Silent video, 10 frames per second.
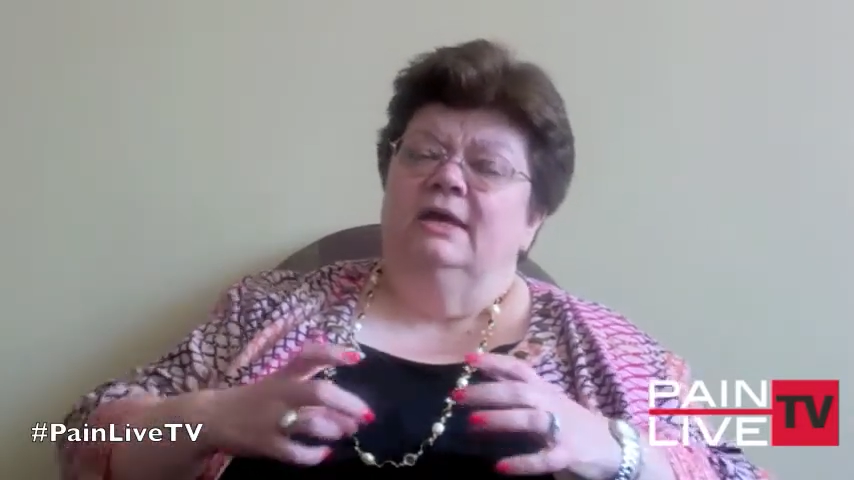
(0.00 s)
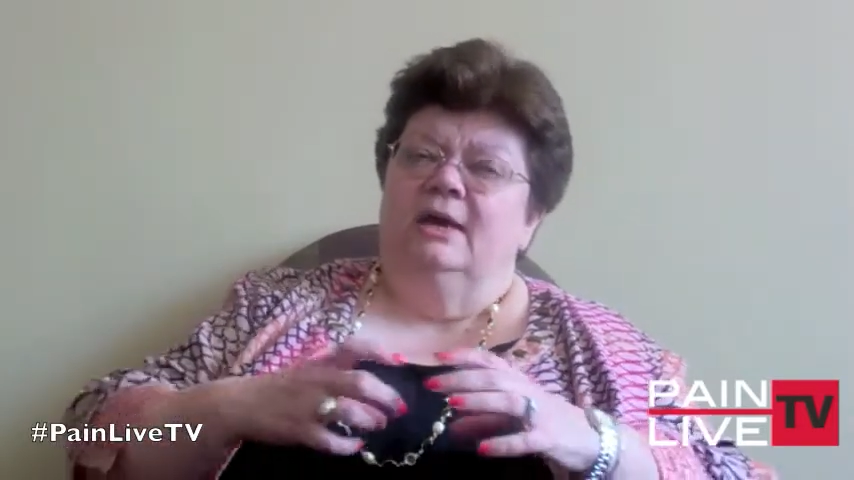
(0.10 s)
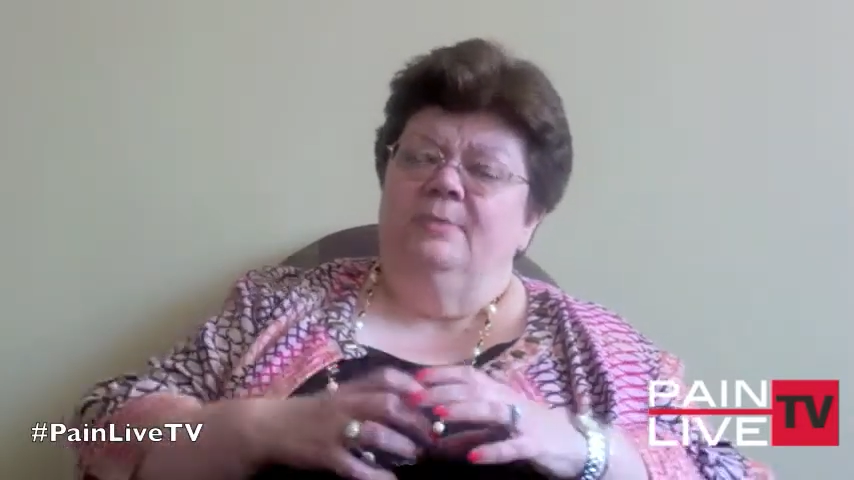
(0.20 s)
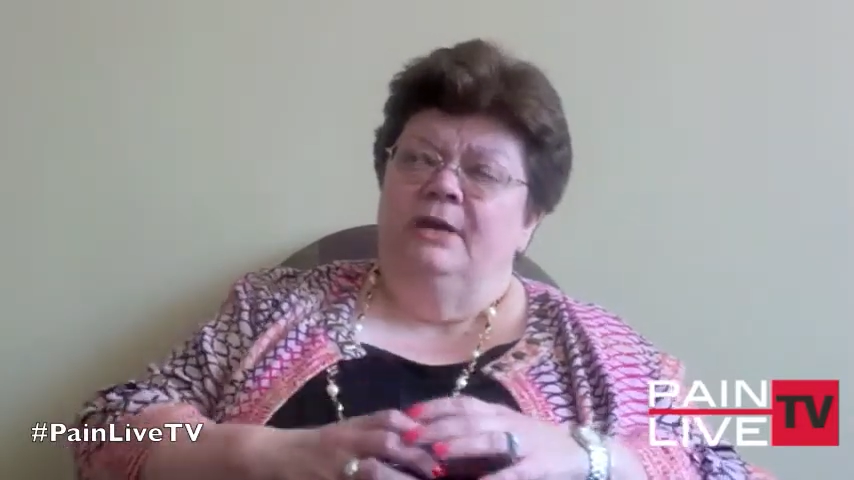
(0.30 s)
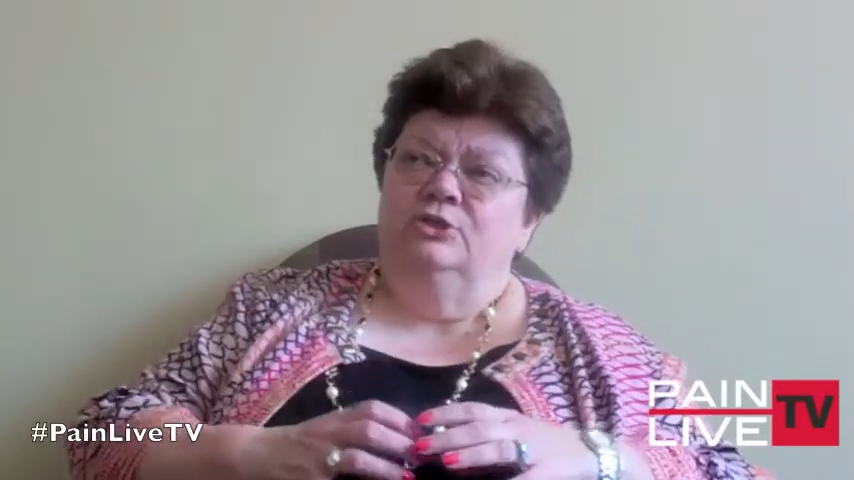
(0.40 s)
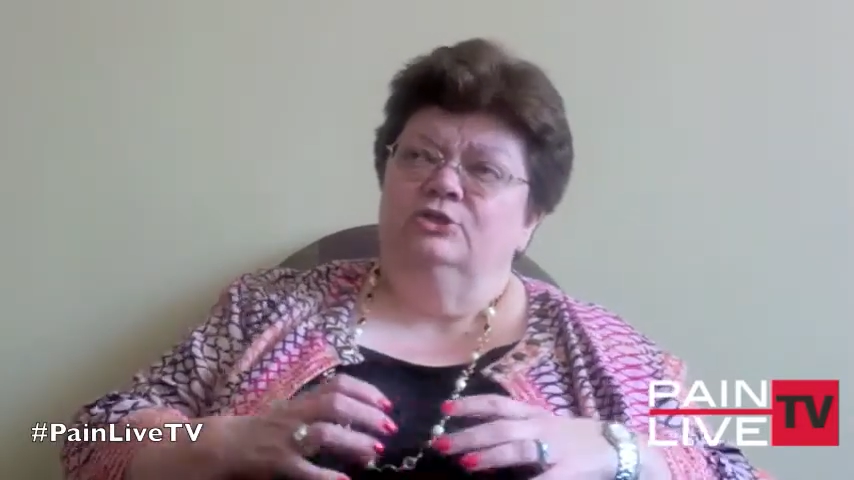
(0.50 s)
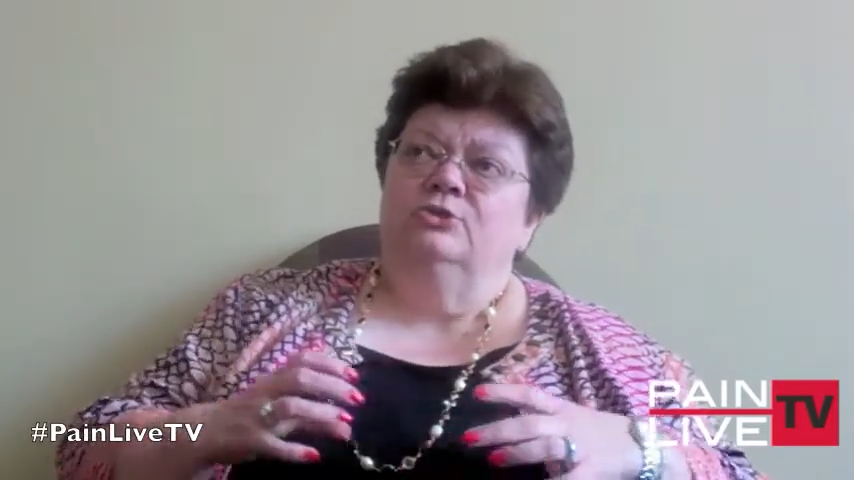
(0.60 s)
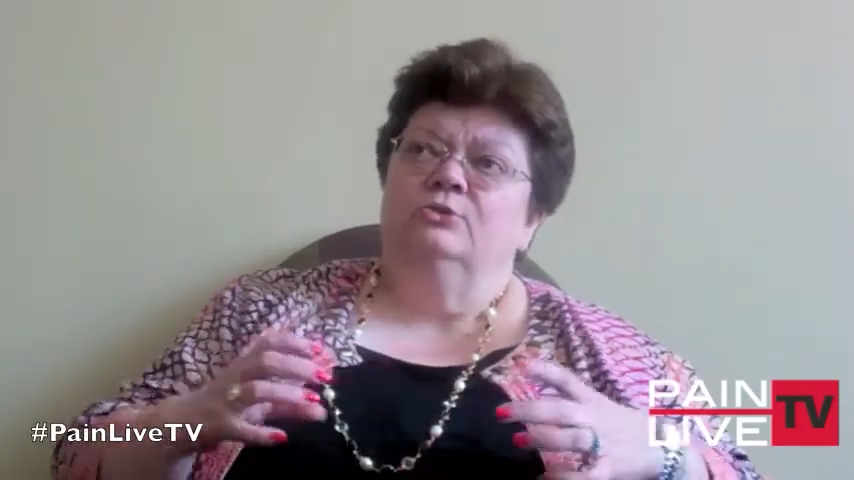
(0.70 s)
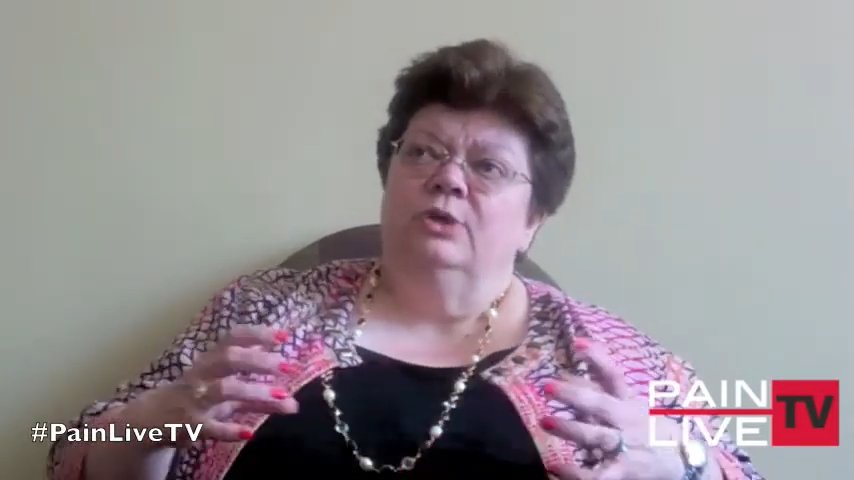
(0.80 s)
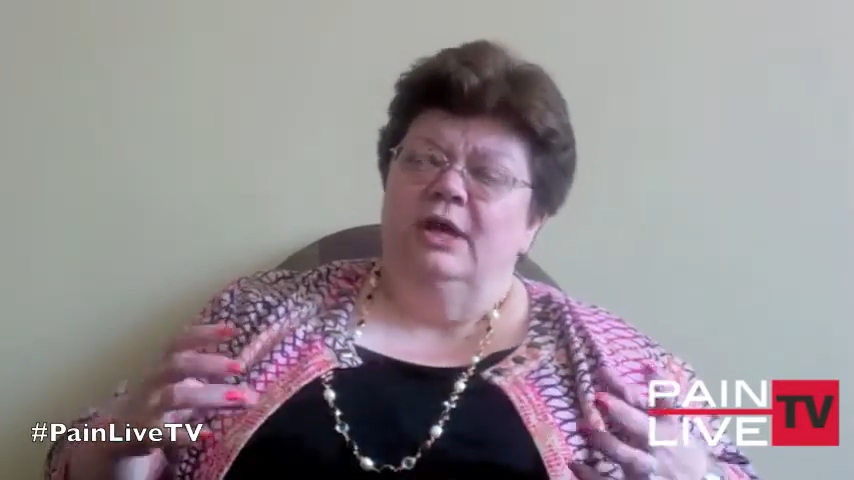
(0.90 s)
a
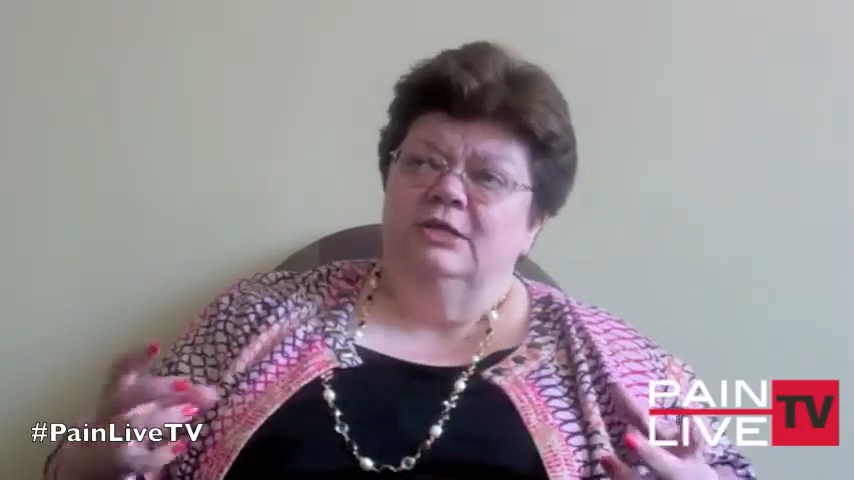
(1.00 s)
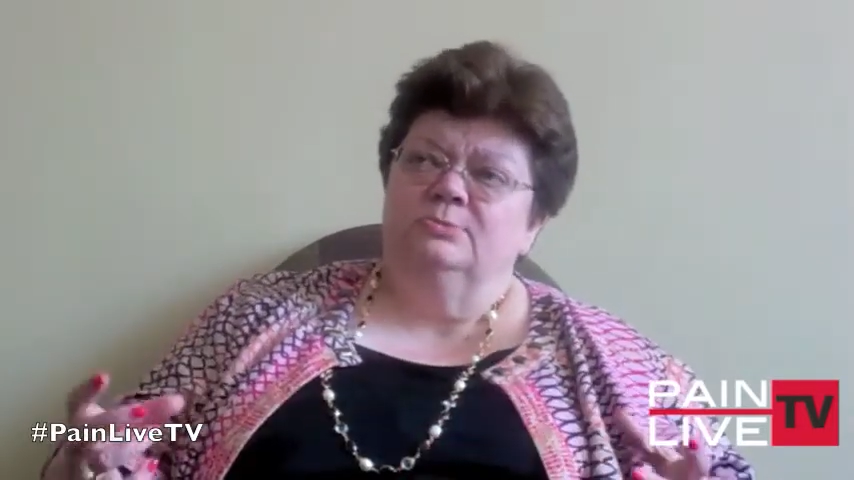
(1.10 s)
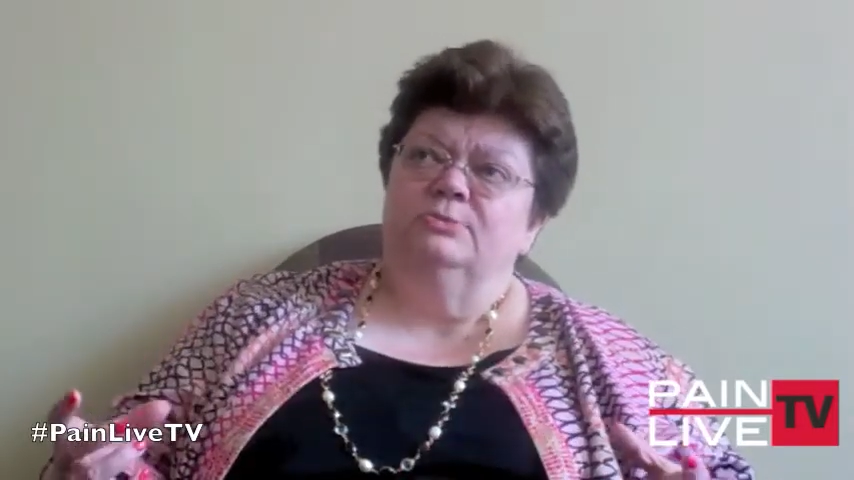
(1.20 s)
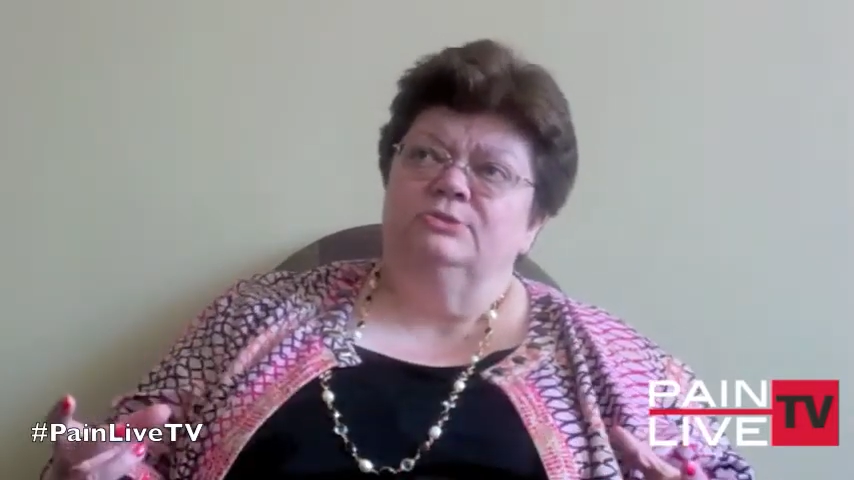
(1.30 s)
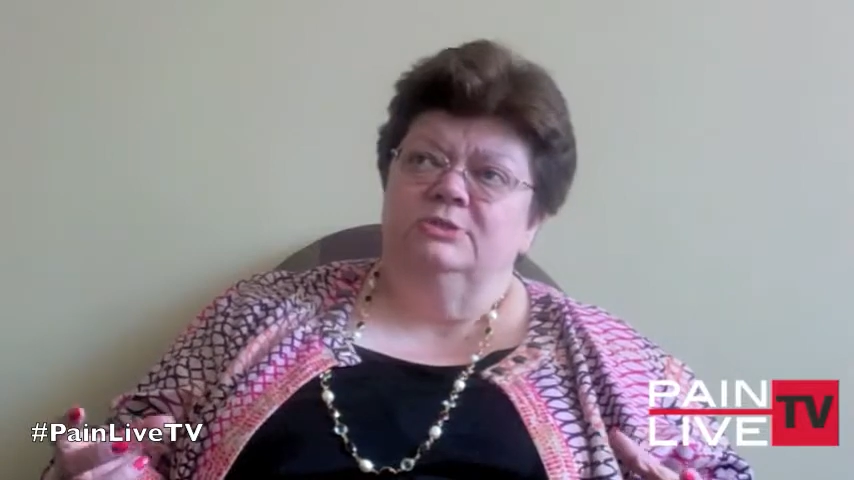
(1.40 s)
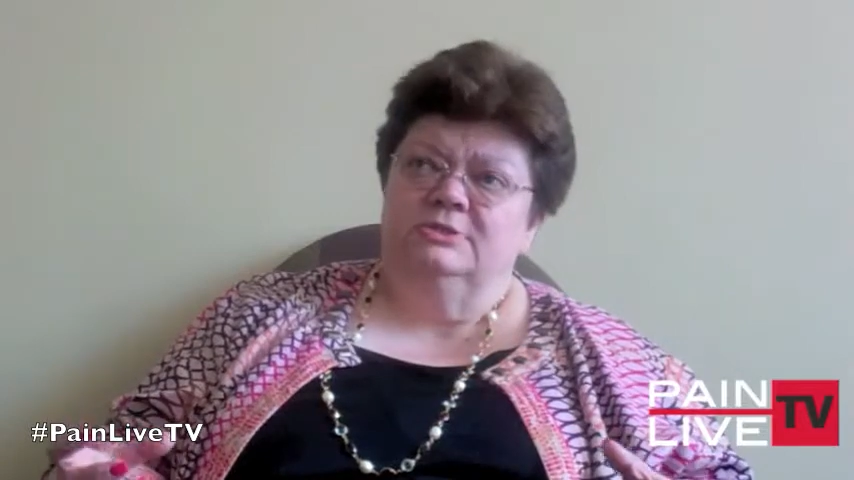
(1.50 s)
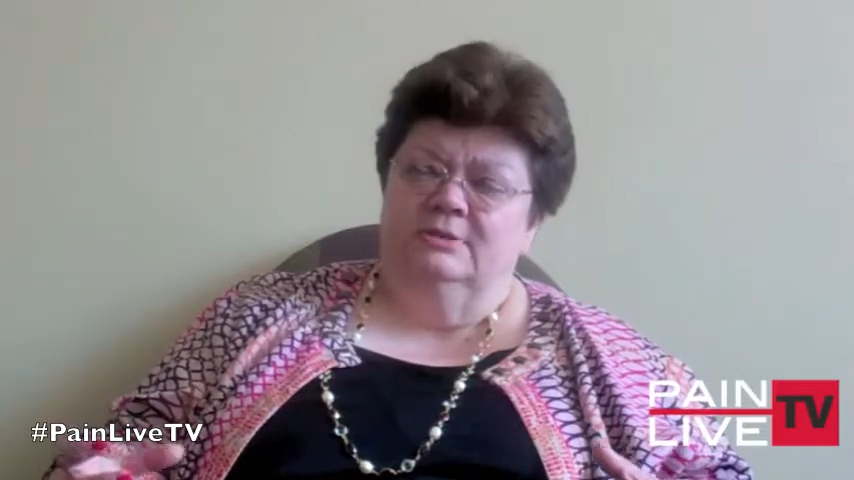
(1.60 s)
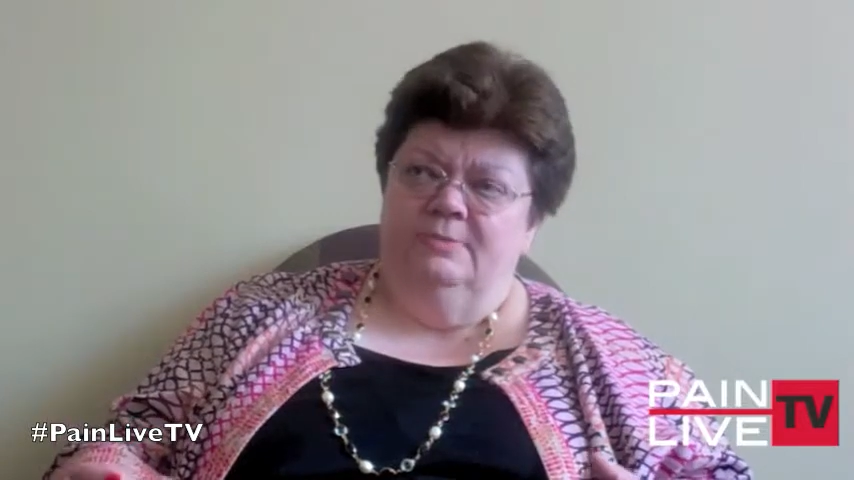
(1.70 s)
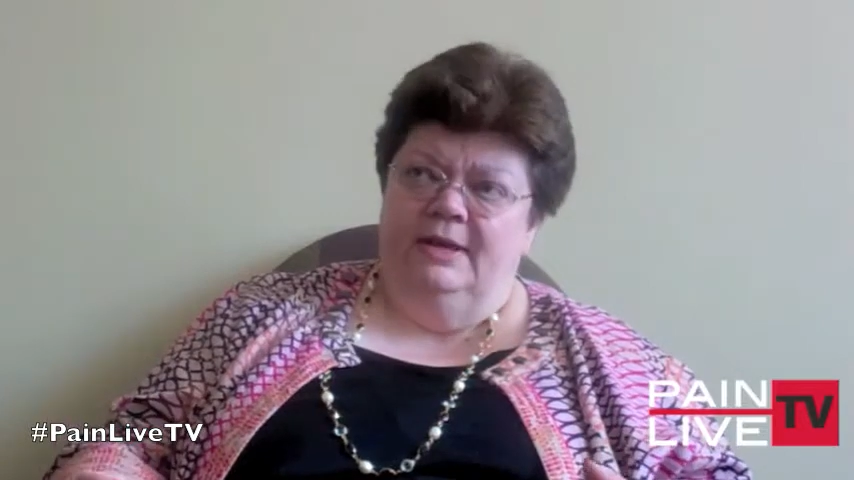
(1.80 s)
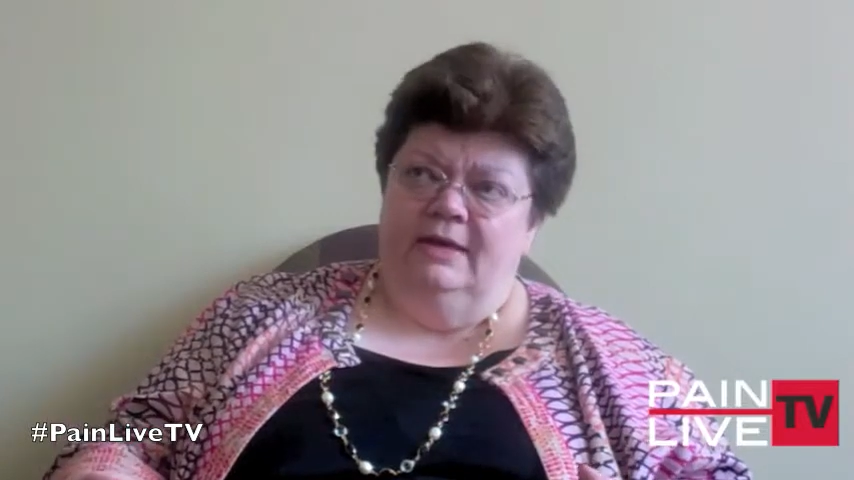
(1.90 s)
patient who has
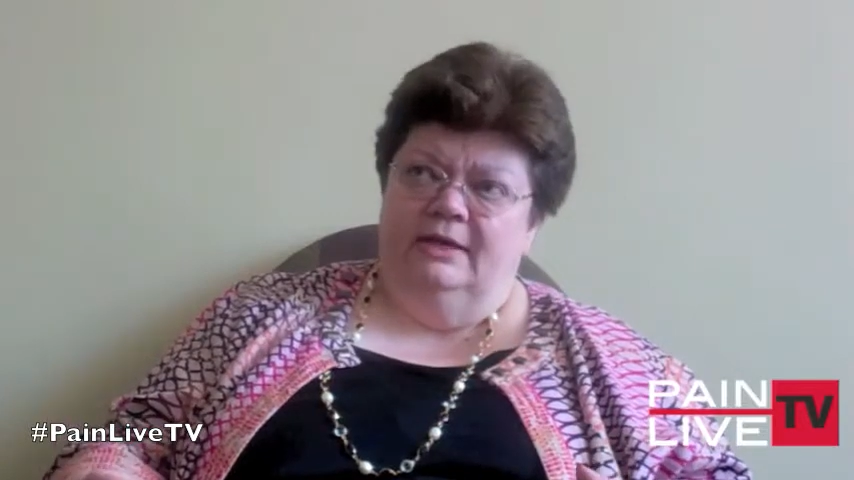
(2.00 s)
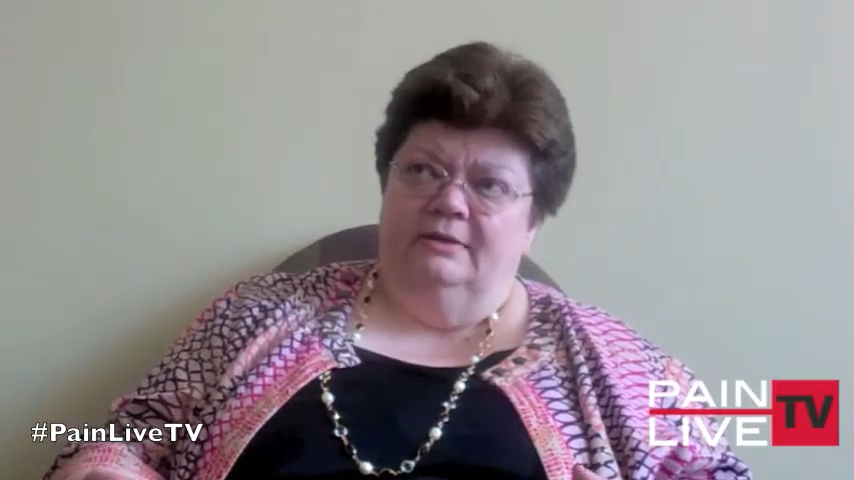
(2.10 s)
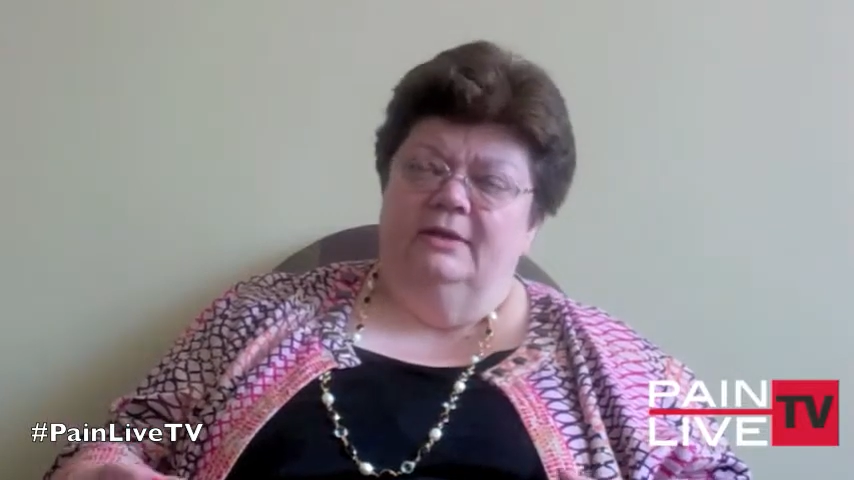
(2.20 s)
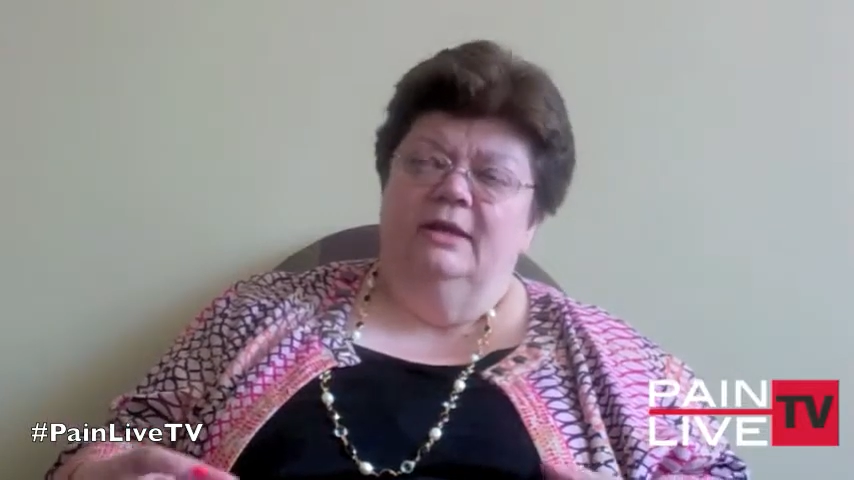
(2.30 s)
persistent pain